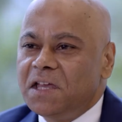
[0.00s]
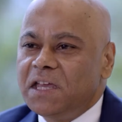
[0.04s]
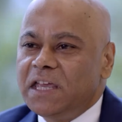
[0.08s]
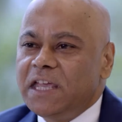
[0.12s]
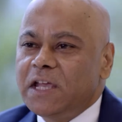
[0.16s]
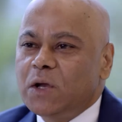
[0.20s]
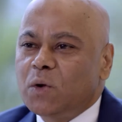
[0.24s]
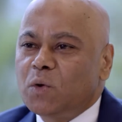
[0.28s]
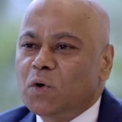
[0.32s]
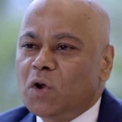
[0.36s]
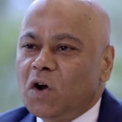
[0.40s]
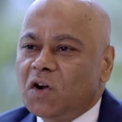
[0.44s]

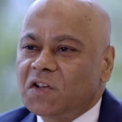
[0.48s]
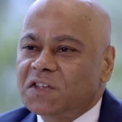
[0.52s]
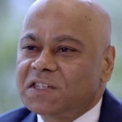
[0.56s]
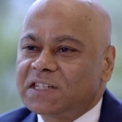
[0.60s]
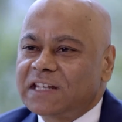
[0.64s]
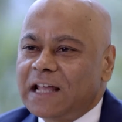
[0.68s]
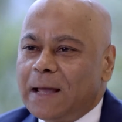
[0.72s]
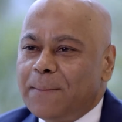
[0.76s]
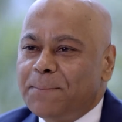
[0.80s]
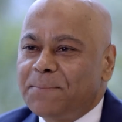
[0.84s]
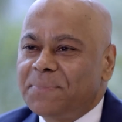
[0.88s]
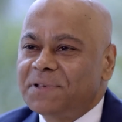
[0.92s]
Equinox
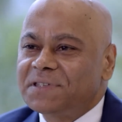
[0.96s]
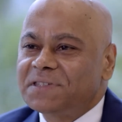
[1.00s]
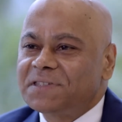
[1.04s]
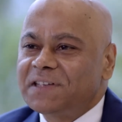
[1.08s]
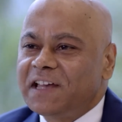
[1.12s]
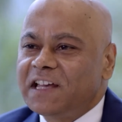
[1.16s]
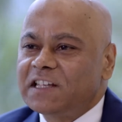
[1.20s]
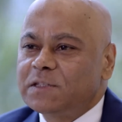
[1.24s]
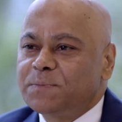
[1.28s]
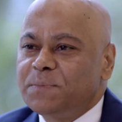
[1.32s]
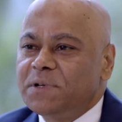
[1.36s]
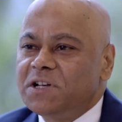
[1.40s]
campus
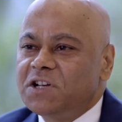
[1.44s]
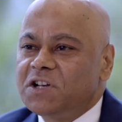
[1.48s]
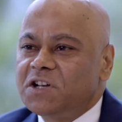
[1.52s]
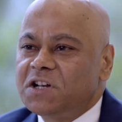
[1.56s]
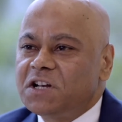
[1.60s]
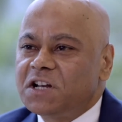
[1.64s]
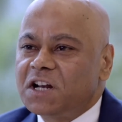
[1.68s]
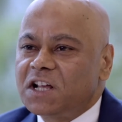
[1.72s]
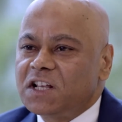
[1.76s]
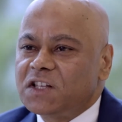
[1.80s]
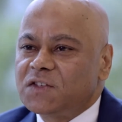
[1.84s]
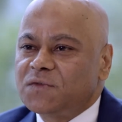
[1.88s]
has been
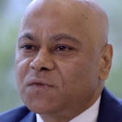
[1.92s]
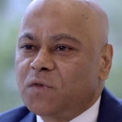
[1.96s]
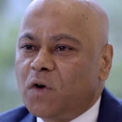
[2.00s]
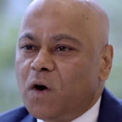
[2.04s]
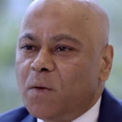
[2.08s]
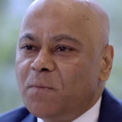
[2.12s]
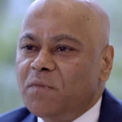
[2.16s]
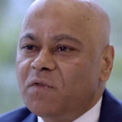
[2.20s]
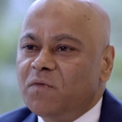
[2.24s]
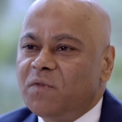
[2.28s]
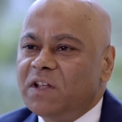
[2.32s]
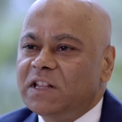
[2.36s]

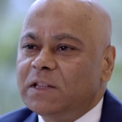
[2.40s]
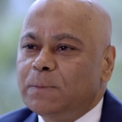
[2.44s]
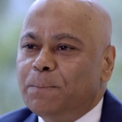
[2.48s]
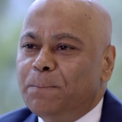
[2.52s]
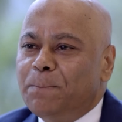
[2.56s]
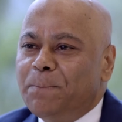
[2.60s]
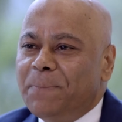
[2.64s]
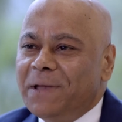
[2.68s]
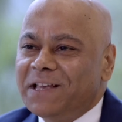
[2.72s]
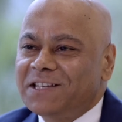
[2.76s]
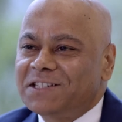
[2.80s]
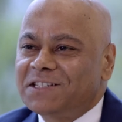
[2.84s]
transformed
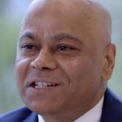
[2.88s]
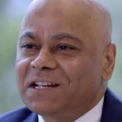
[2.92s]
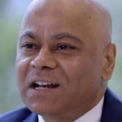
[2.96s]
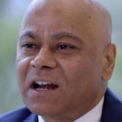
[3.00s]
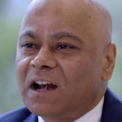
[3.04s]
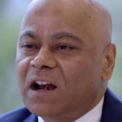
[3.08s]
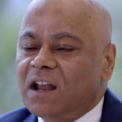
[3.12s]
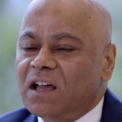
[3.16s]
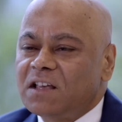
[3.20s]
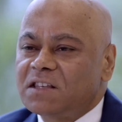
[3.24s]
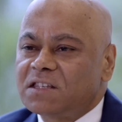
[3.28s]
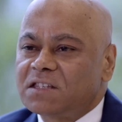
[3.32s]
with
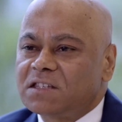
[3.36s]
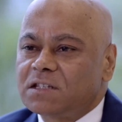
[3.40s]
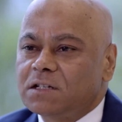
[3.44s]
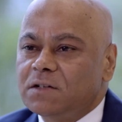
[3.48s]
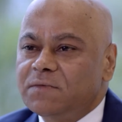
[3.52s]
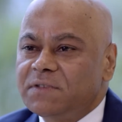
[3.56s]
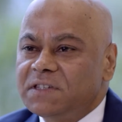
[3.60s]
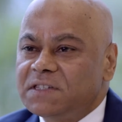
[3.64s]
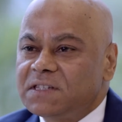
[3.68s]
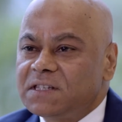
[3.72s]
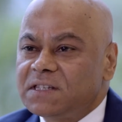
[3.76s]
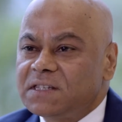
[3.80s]
best-in-class
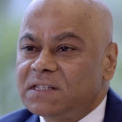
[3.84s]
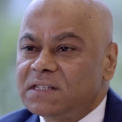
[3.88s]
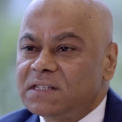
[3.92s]
services